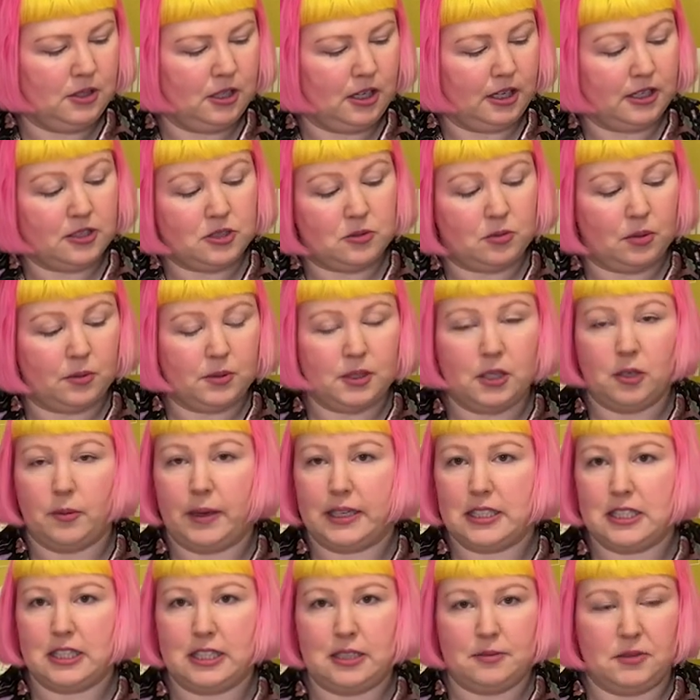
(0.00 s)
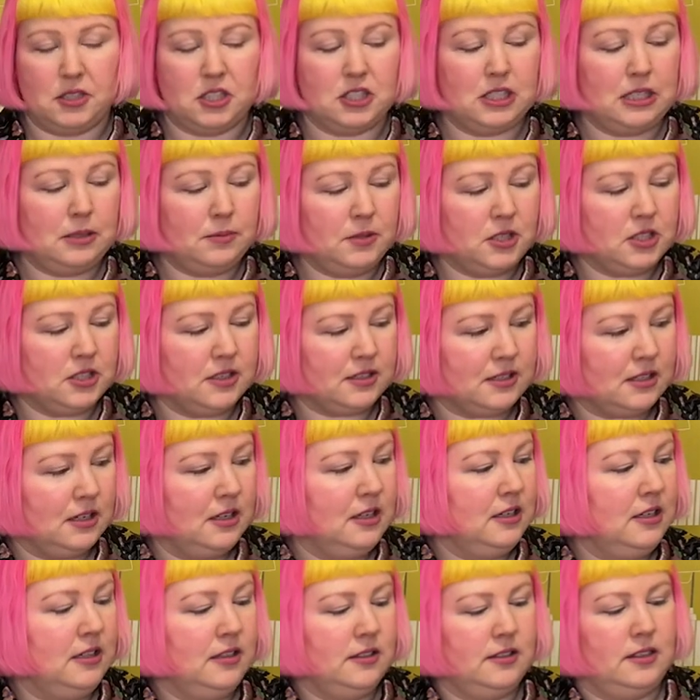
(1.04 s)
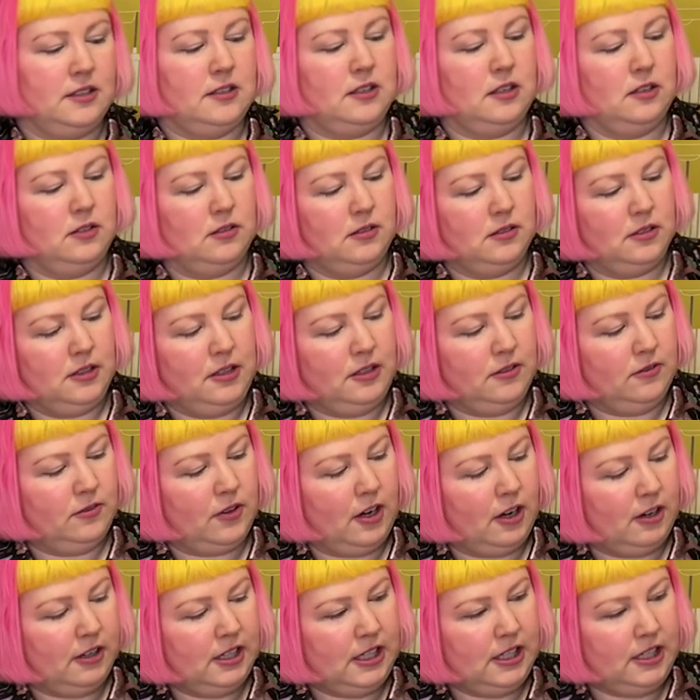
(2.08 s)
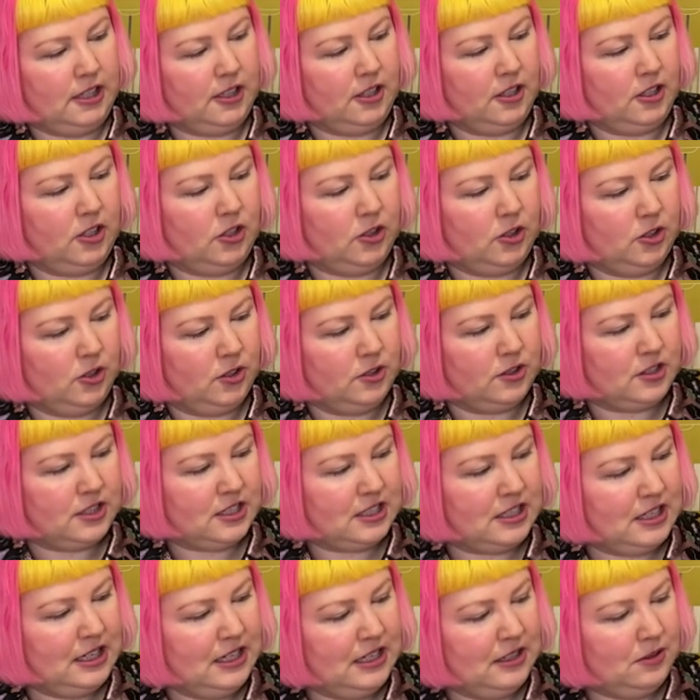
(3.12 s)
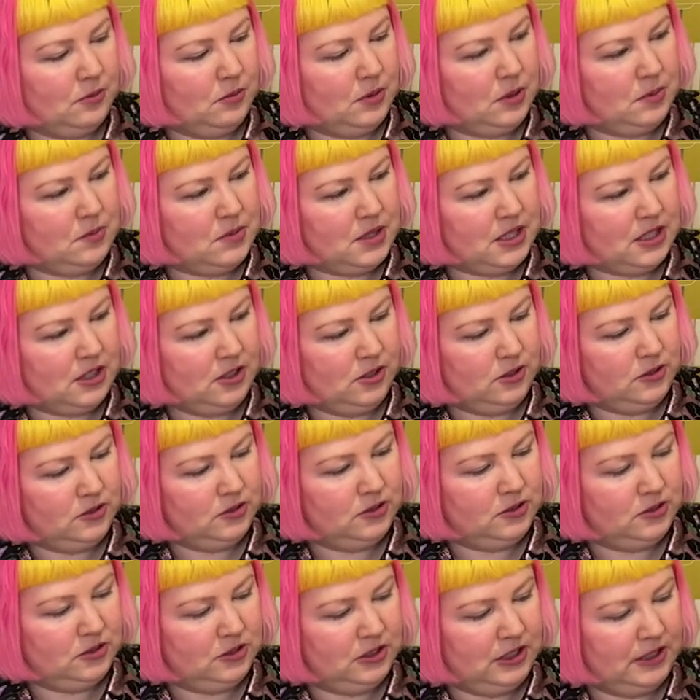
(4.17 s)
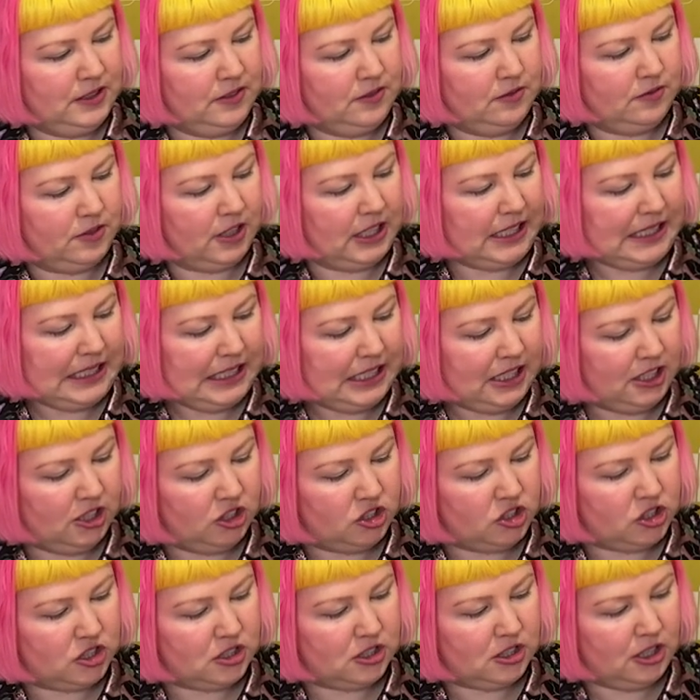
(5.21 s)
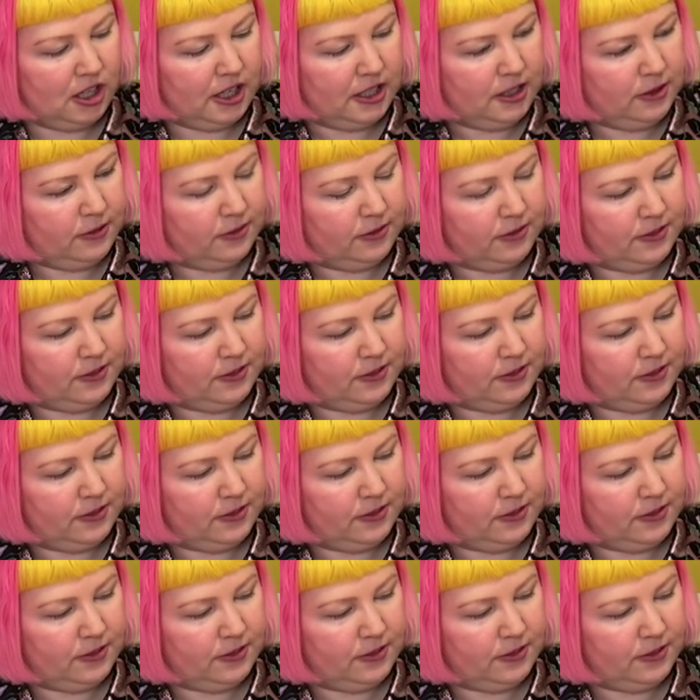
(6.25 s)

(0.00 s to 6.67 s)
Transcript: I should probably go back to the image. The image is this very cute, whimsical, very kitsch kind of